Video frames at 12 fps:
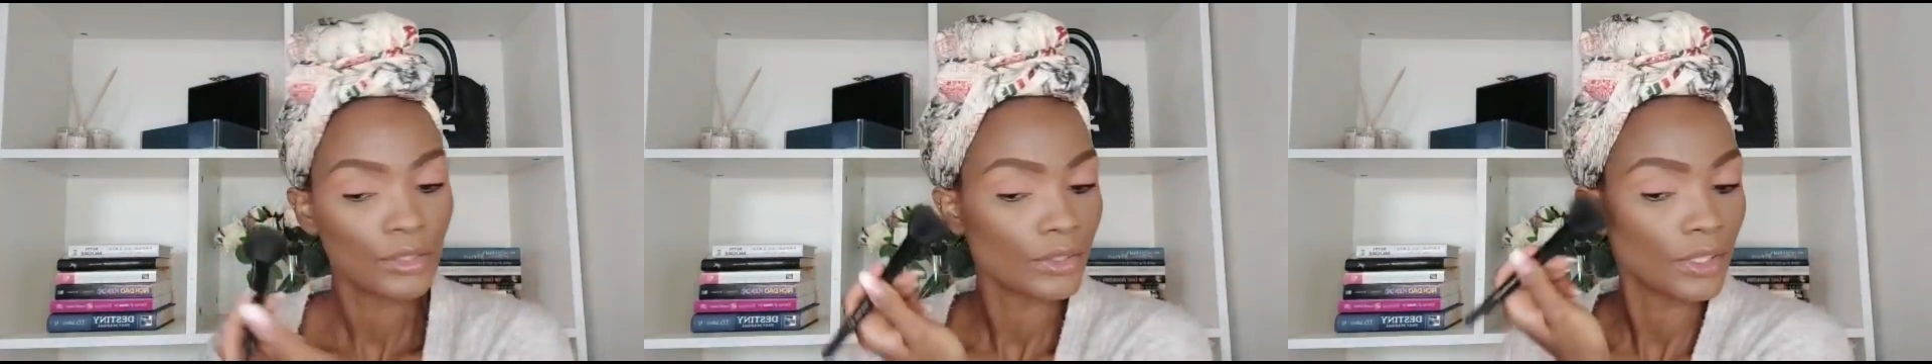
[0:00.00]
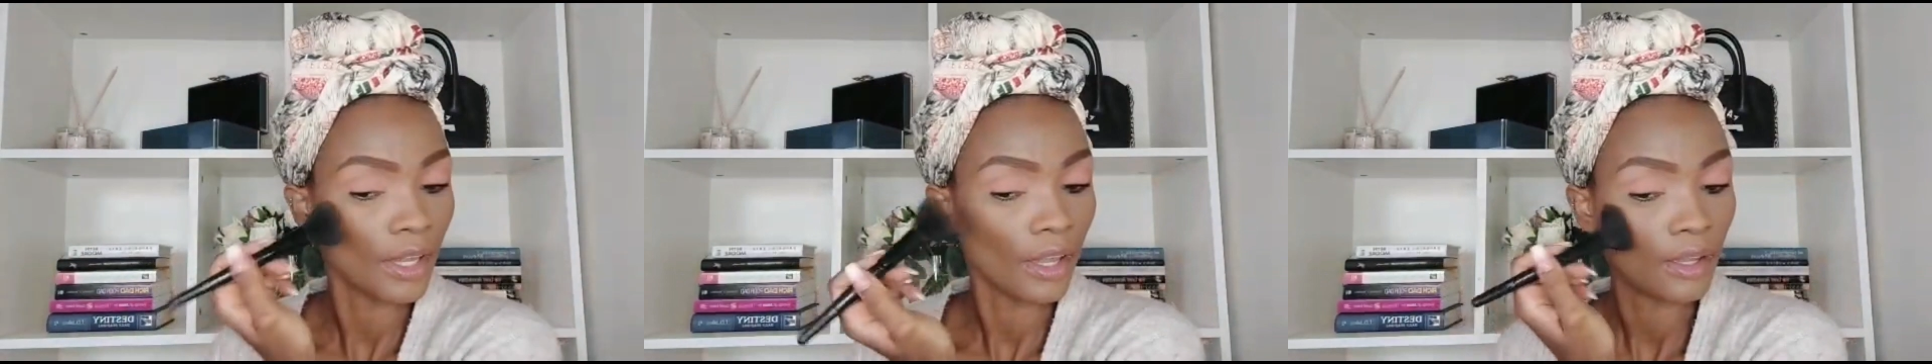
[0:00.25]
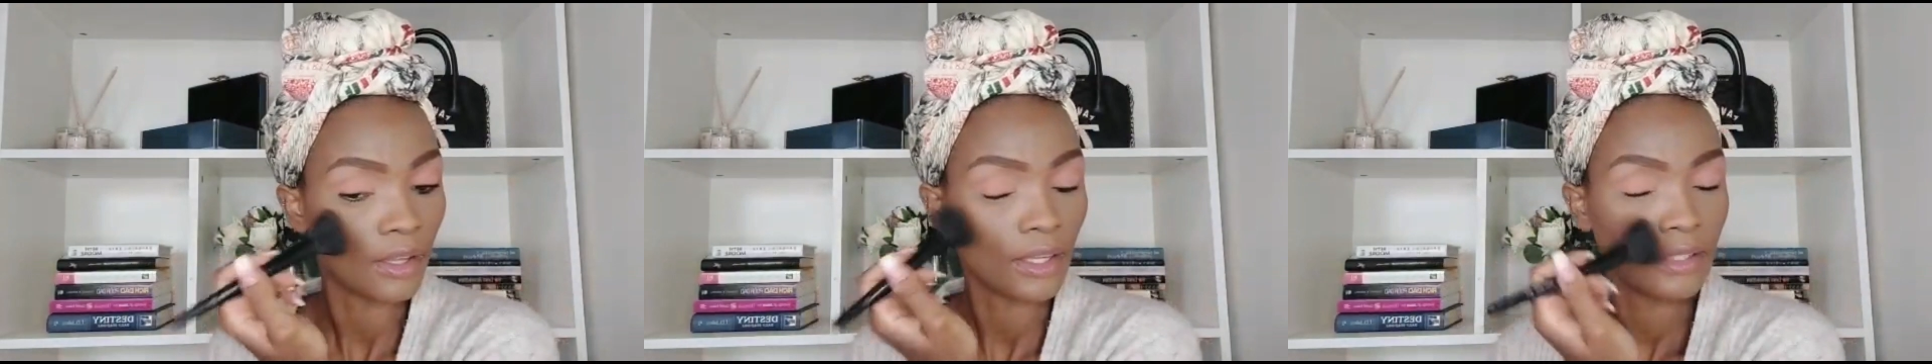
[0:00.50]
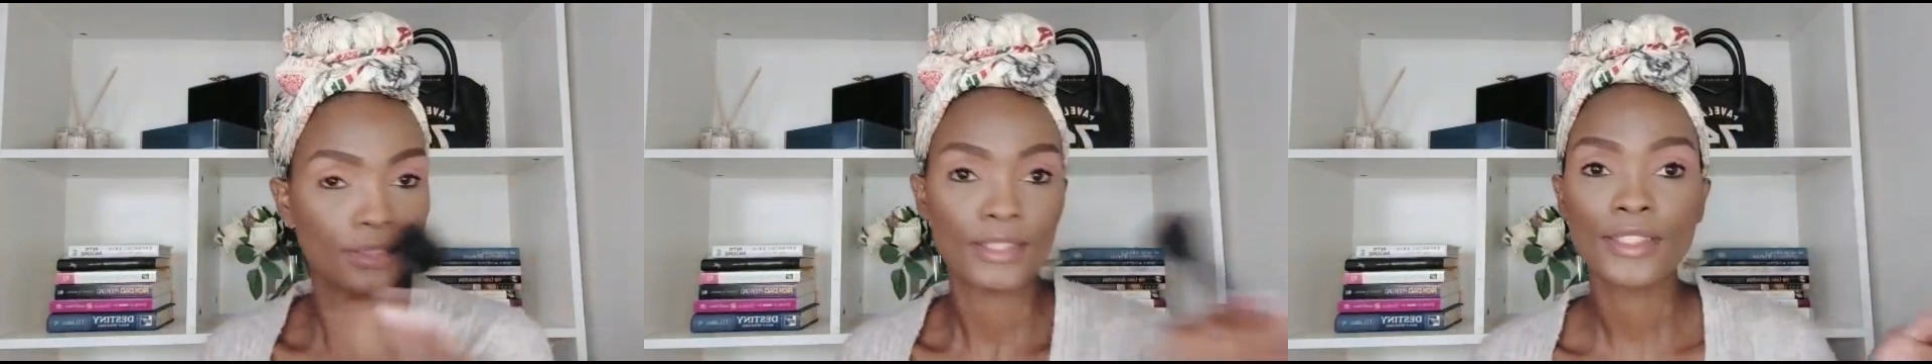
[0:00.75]
Today
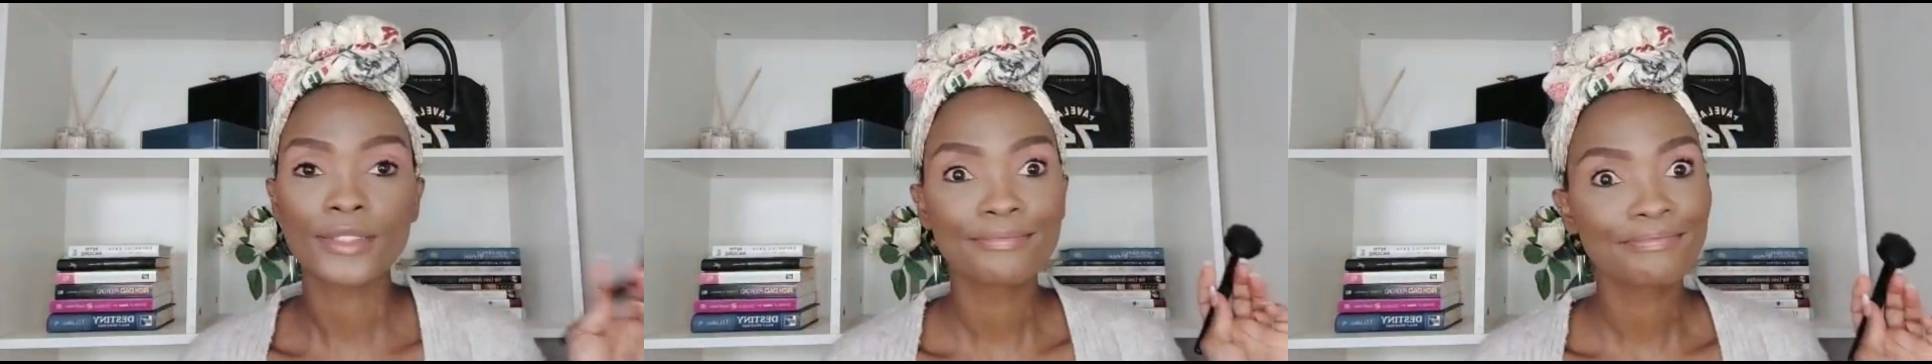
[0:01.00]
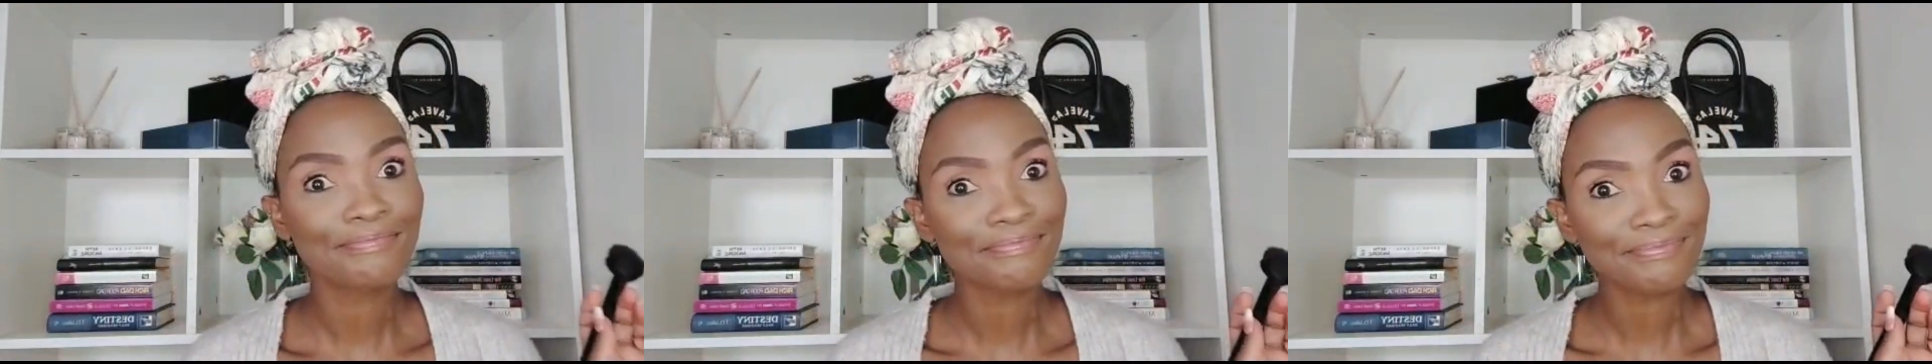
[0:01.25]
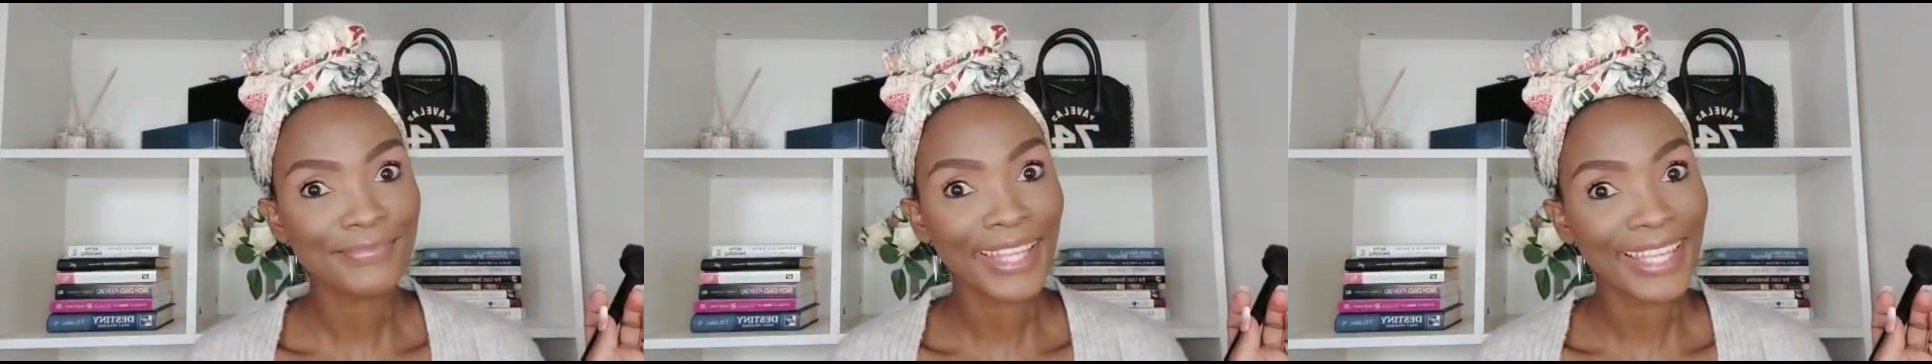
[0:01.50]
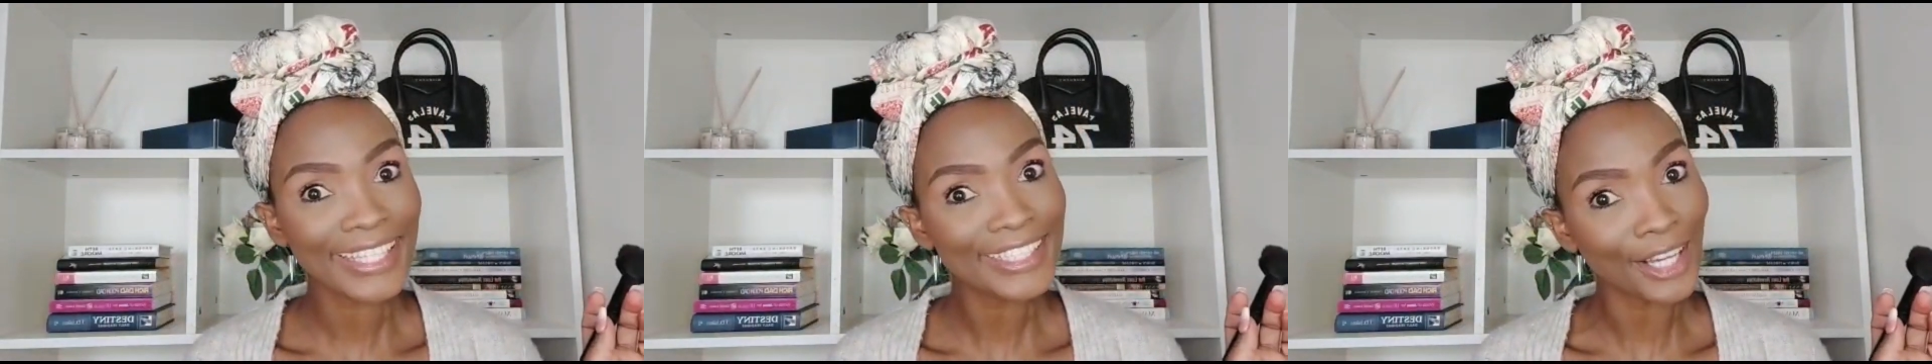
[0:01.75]
is
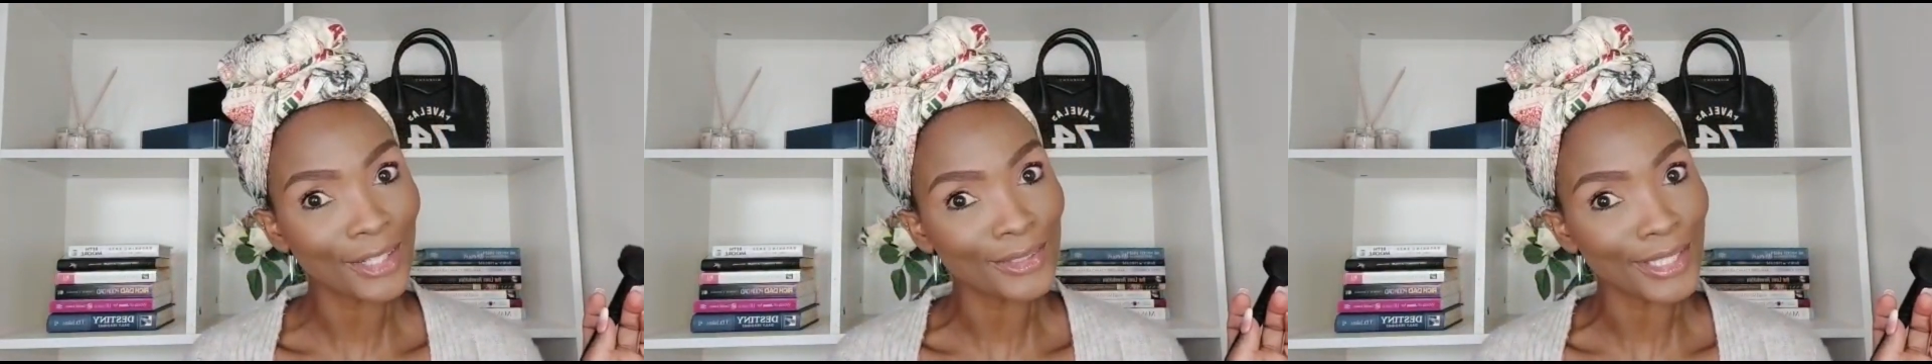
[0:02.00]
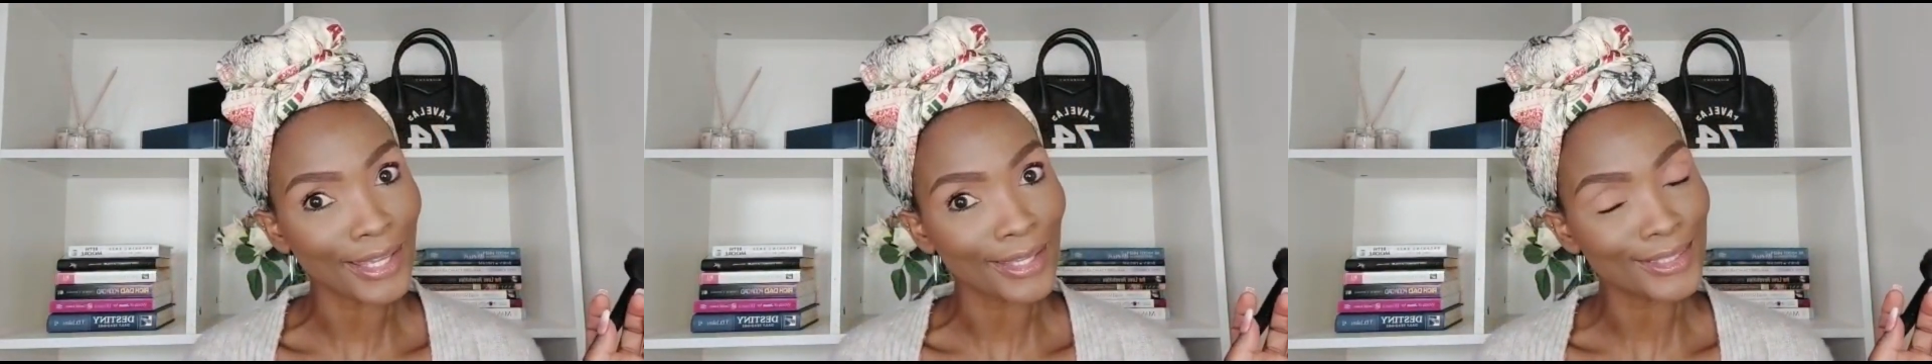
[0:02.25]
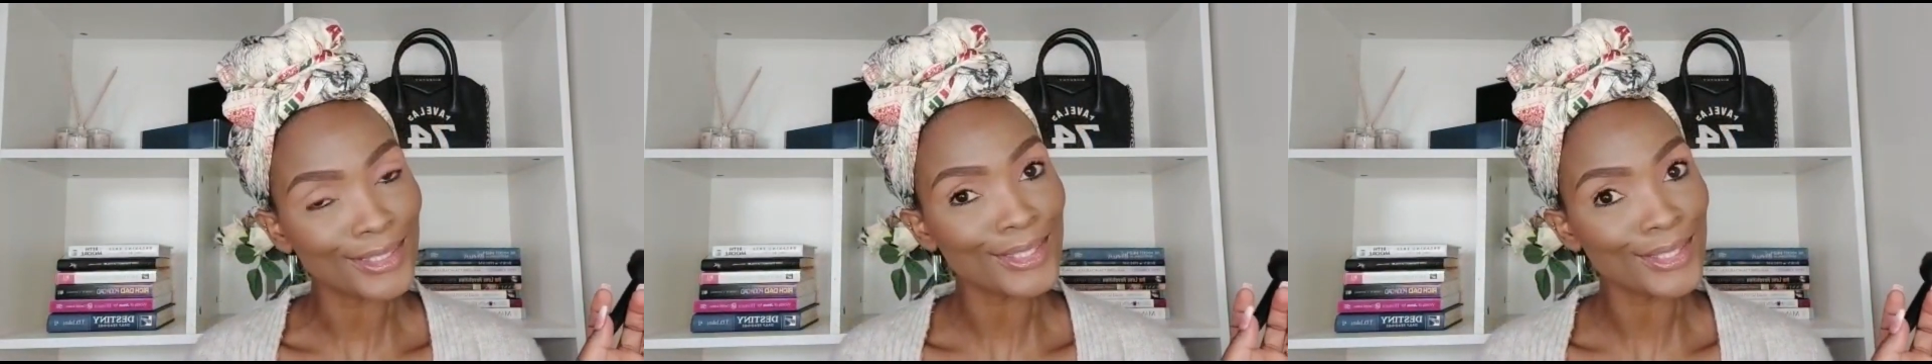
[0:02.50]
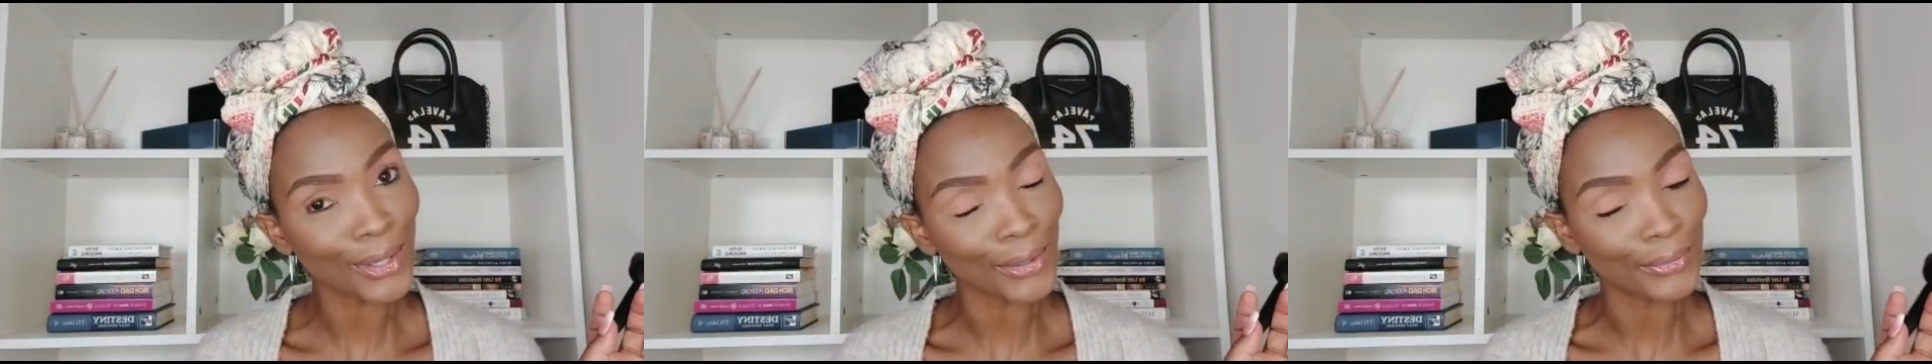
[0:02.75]
eat out day,
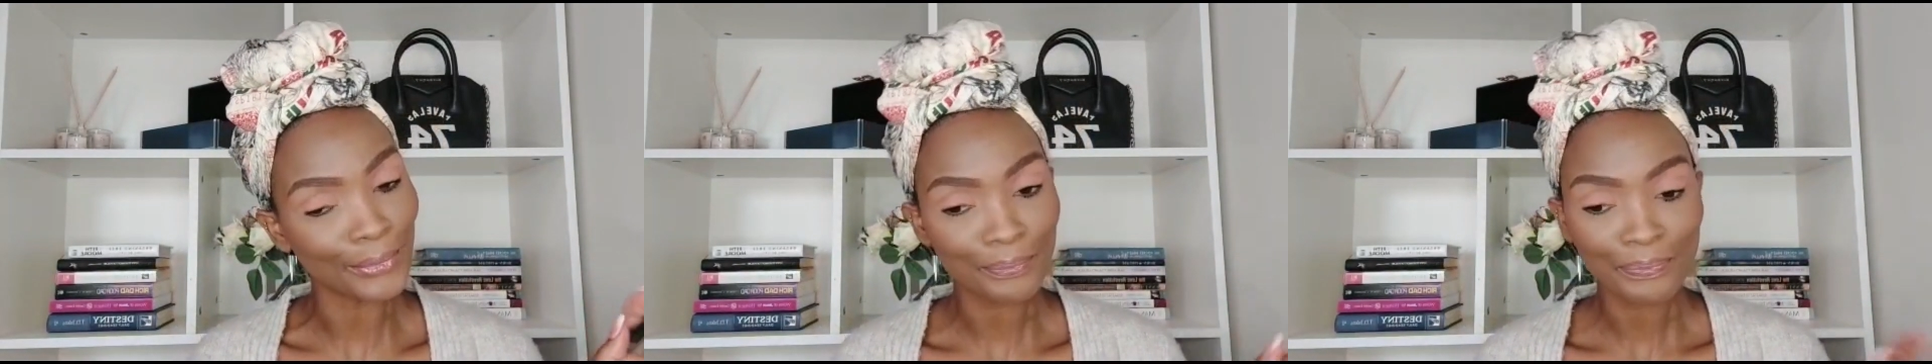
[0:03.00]
so